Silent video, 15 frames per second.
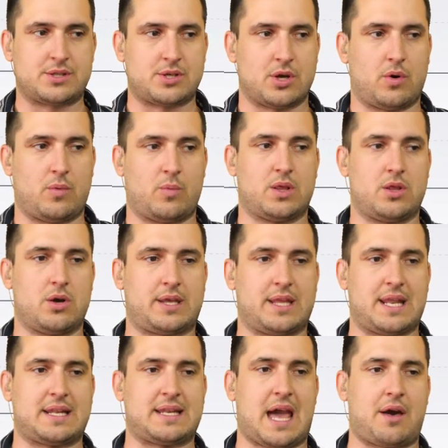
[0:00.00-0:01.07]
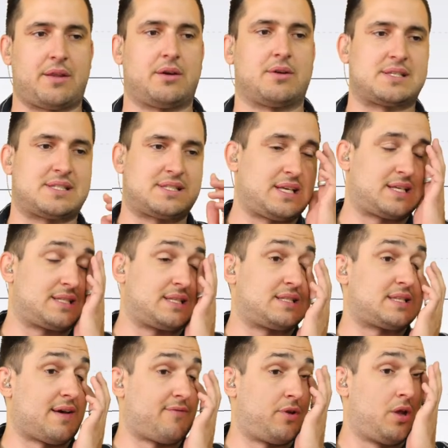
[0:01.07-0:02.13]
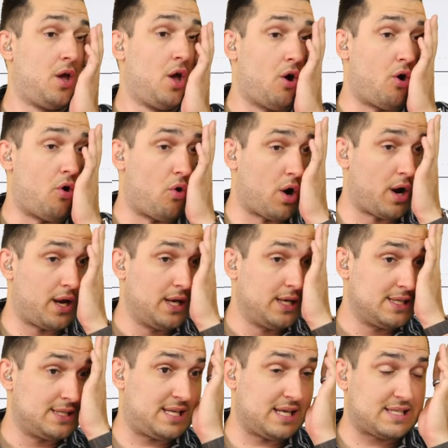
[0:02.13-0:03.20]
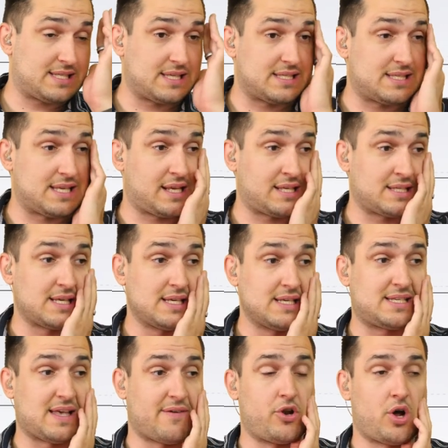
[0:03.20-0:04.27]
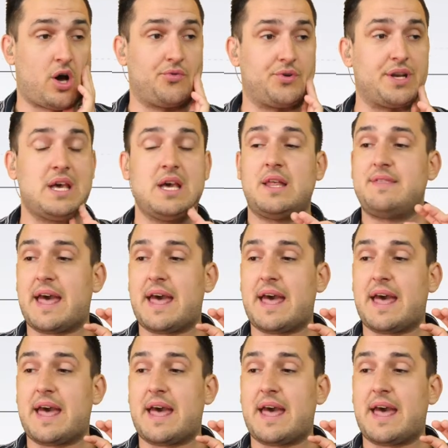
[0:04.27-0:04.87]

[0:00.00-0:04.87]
So we're looking at down here 67 or 66,700.